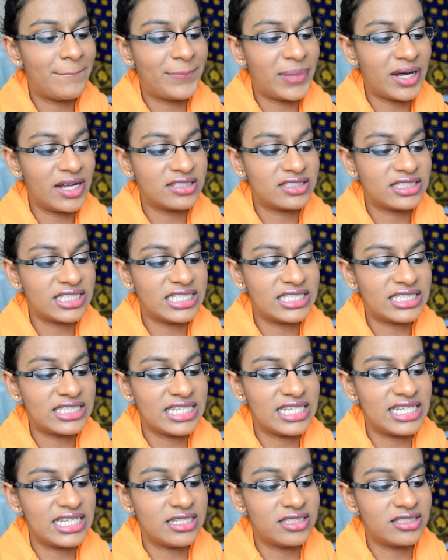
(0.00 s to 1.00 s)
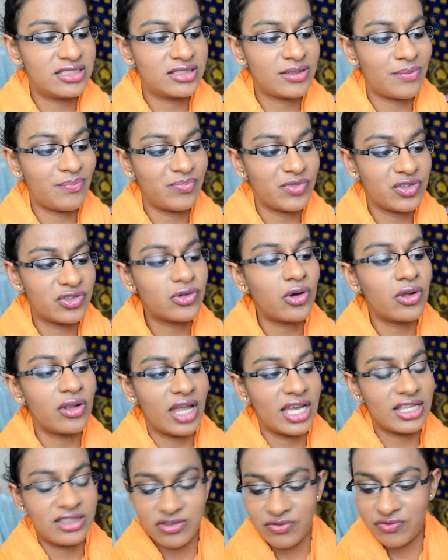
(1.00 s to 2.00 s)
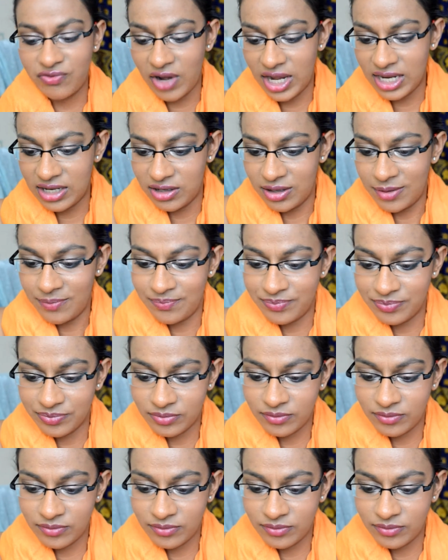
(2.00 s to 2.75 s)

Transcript: but it's got like the violet